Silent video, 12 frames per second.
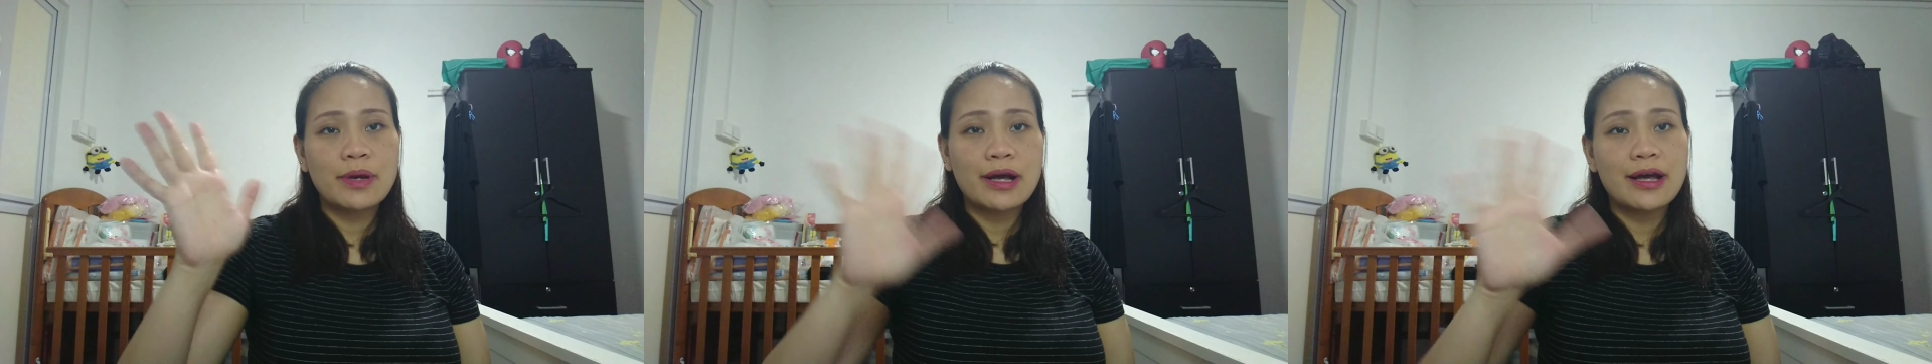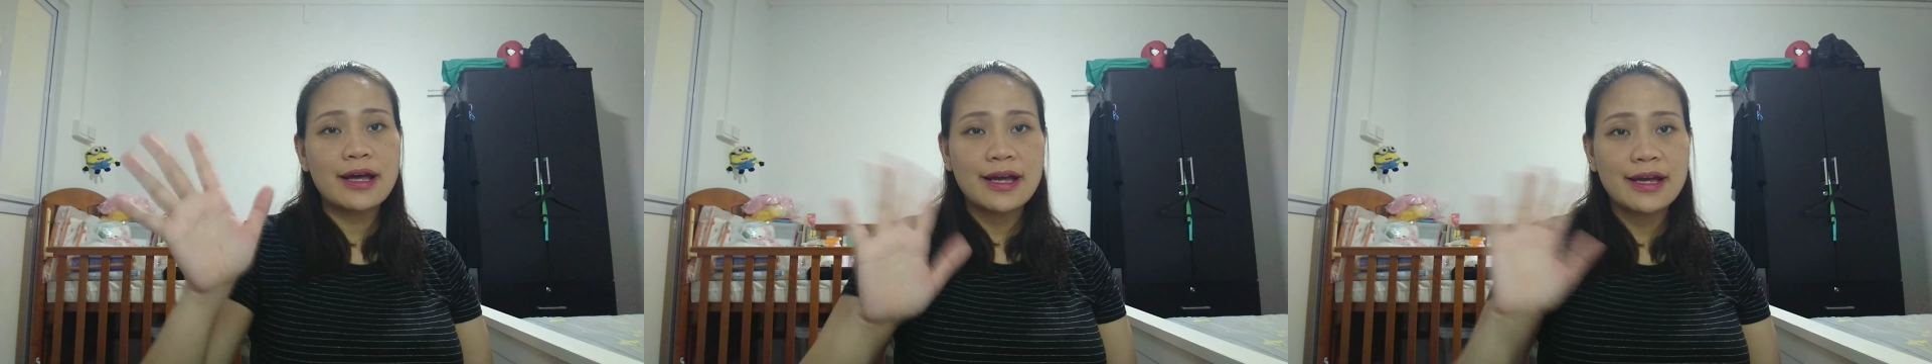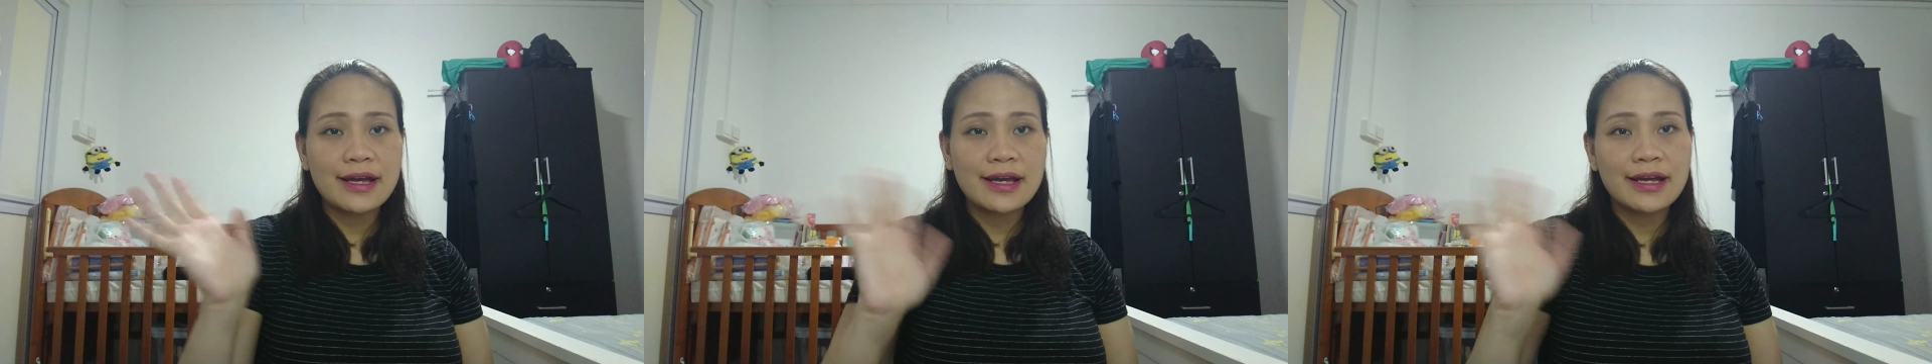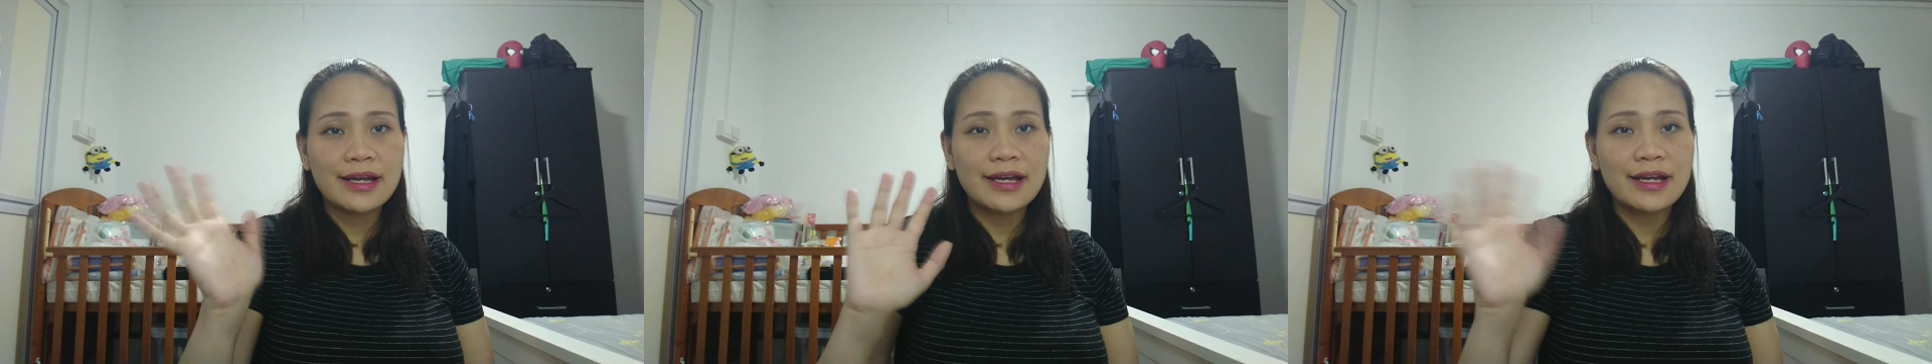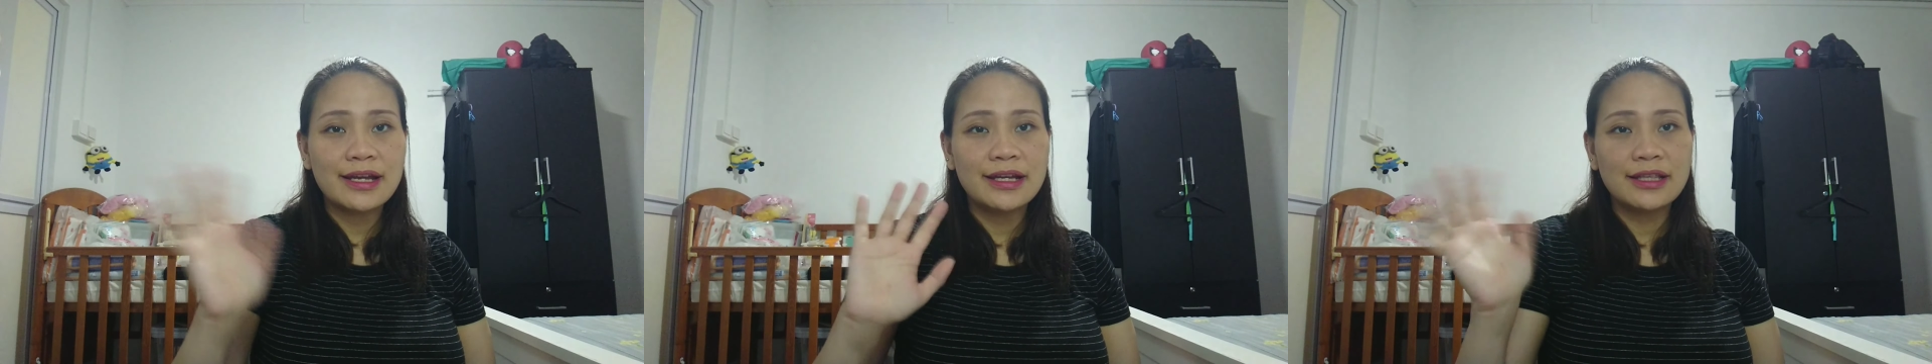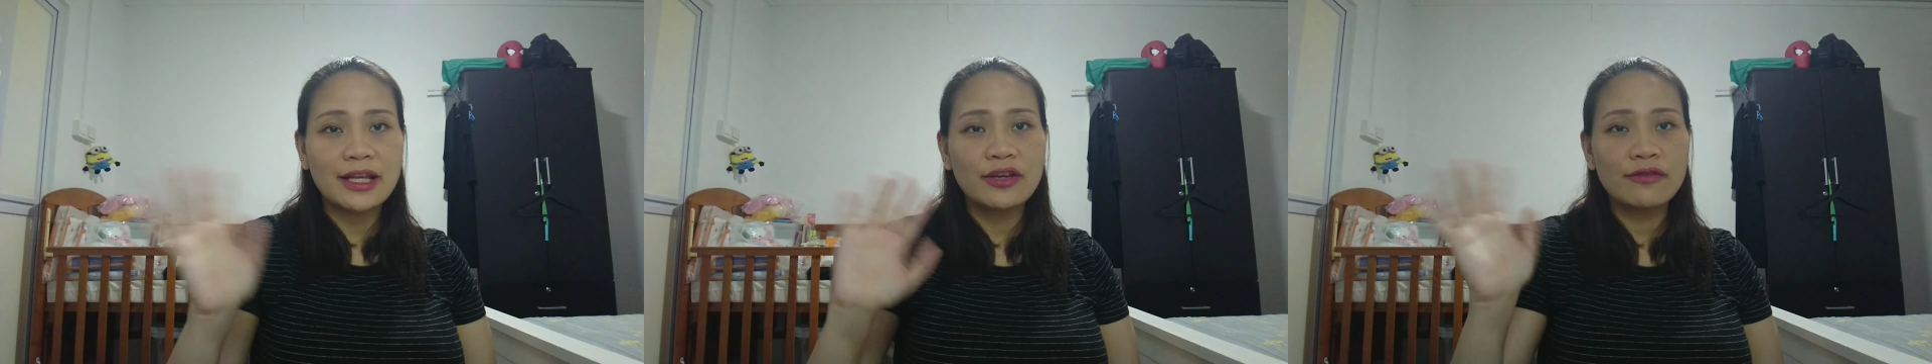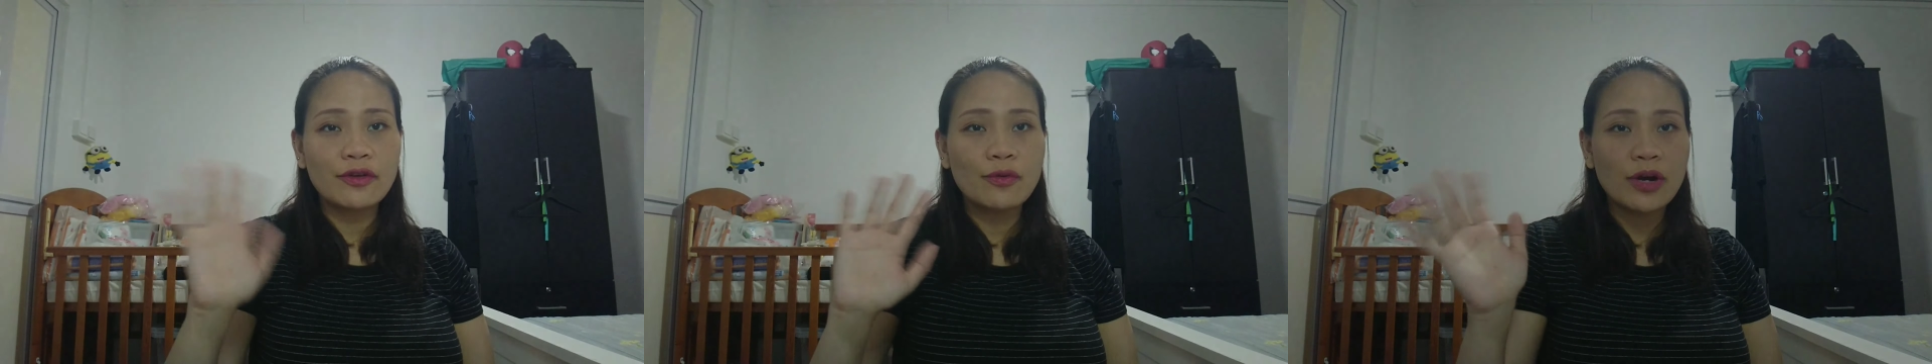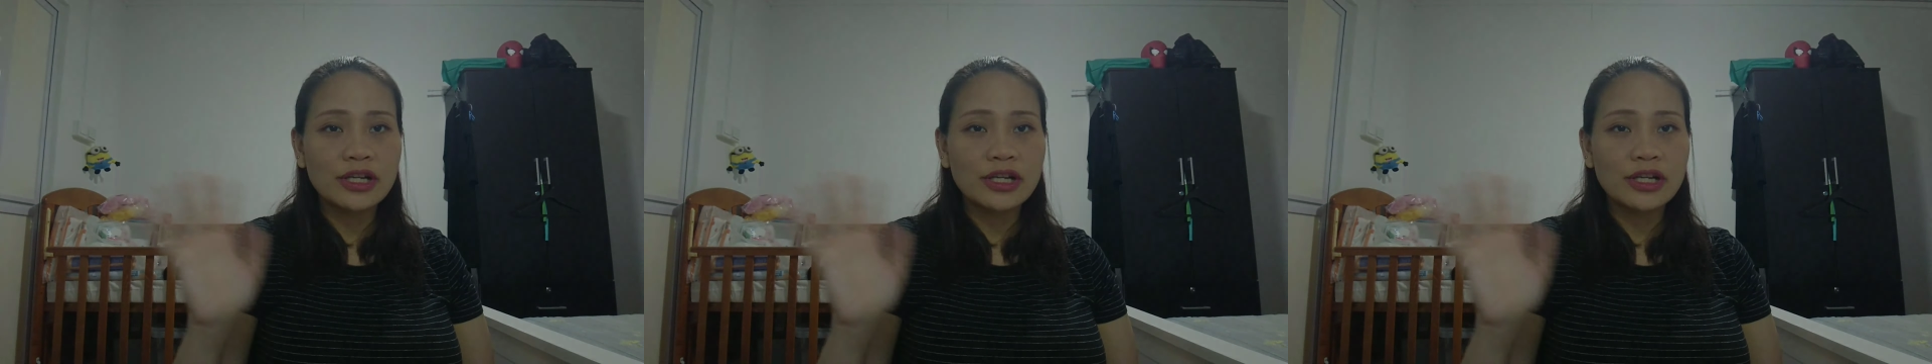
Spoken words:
Bye. Thank you for